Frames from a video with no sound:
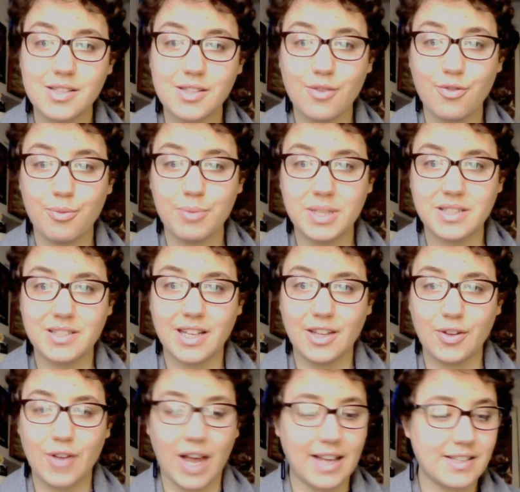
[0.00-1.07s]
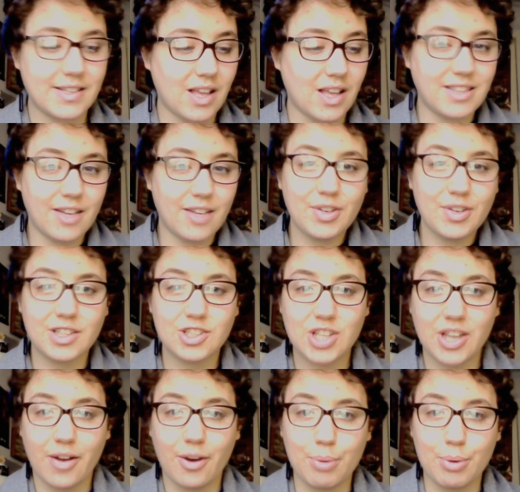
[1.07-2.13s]
So that's all for me today, you guys. Definitely
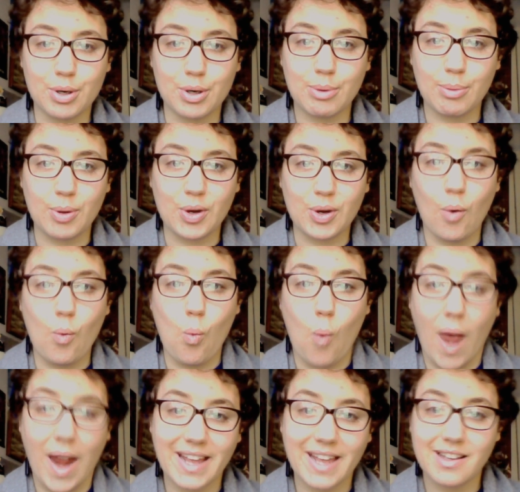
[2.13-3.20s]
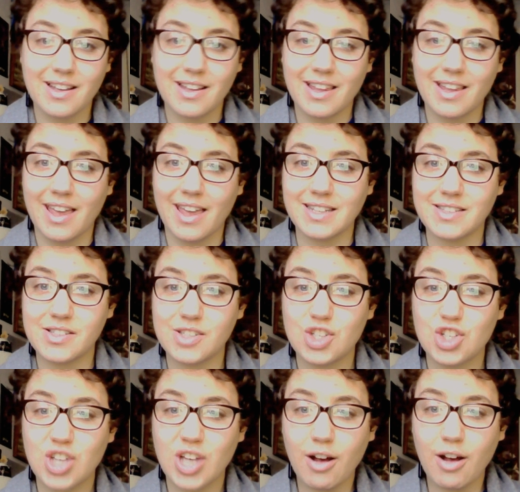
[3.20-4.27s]
check out a Burnable book when it hits
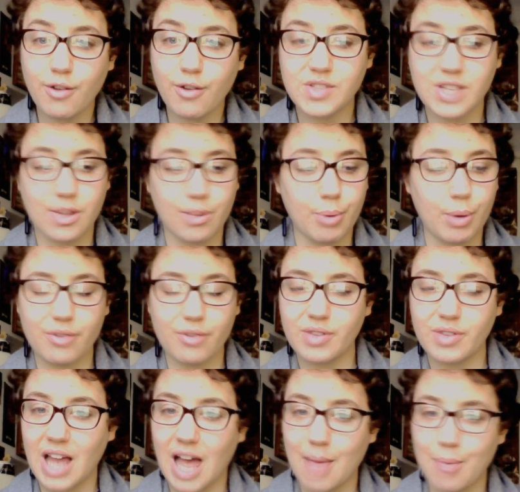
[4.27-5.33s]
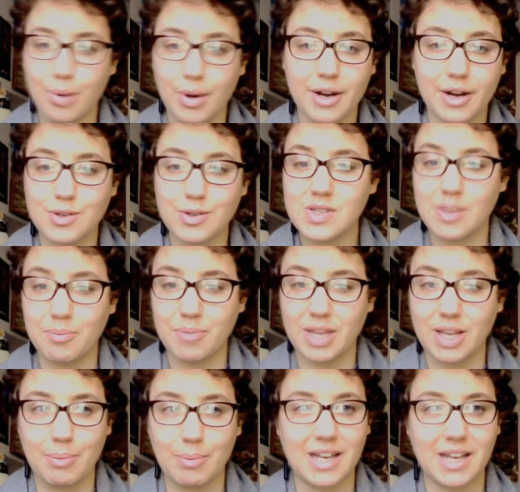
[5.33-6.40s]
shelves, either borrow it from the library or
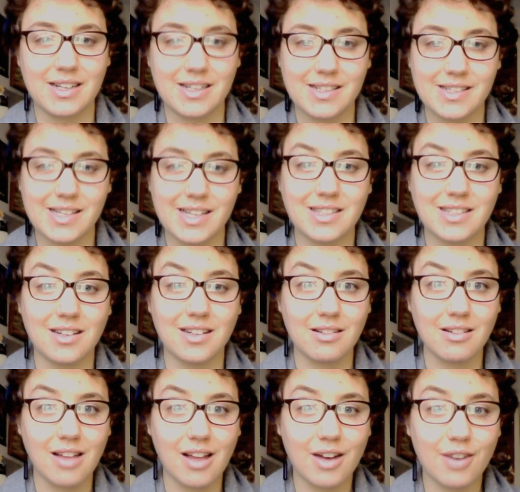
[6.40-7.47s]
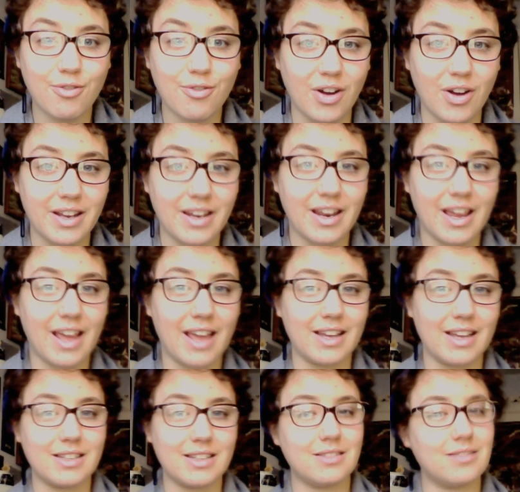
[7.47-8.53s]
something, because it's a lot of fun.
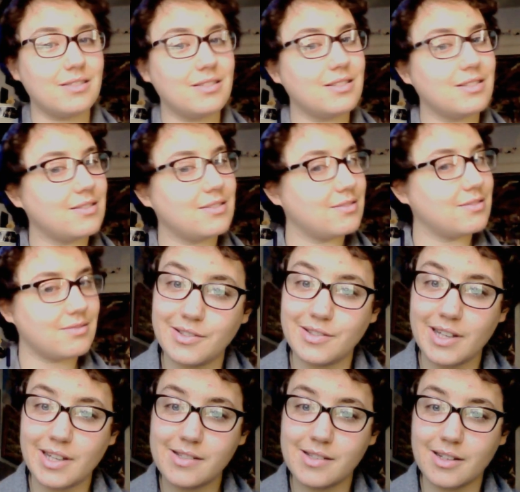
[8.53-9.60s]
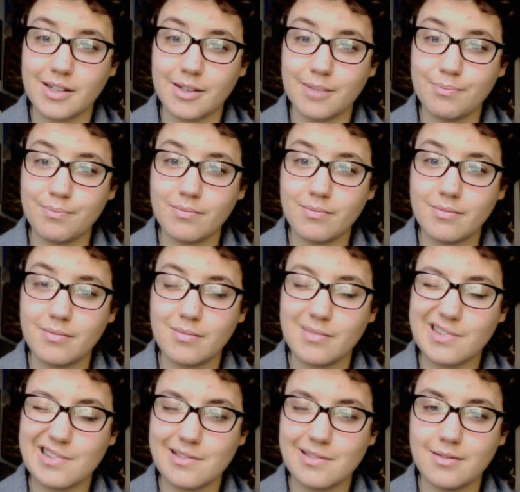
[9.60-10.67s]
And until next time,
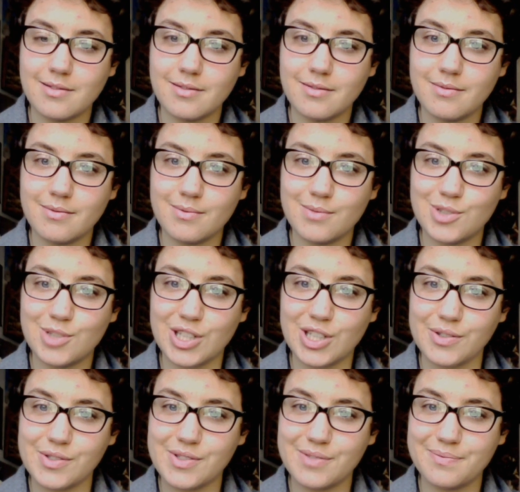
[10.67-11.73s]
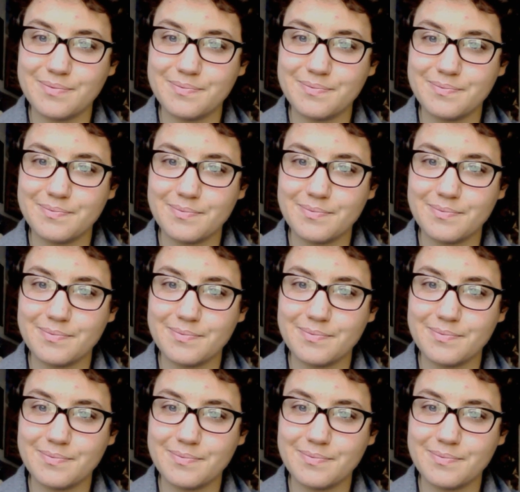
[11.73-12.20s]
cheers.